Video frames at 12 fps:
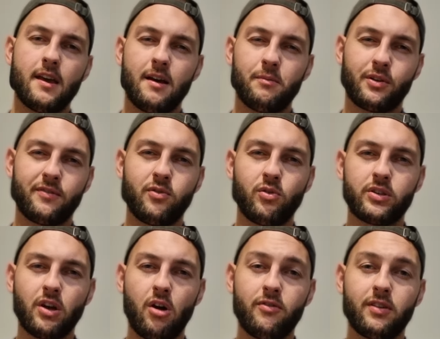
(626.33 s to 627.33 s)
looking forward
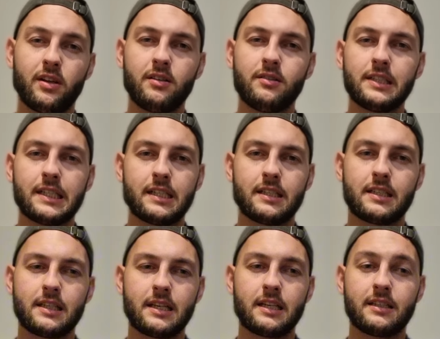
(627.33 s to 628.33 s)
to hopefully
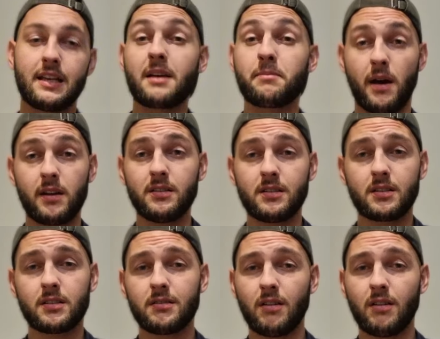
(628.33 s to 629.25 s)
seeing Zach Butters